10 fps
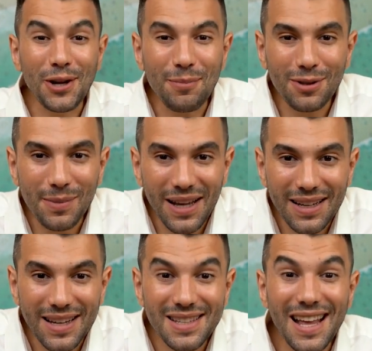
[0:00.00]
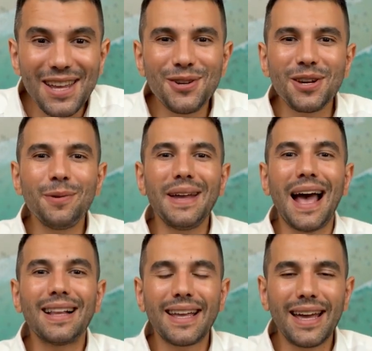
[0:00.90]
to implement is that you're going to be
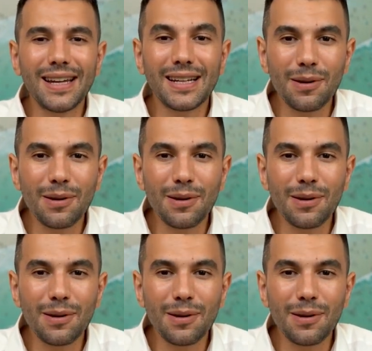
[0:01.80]
allocating a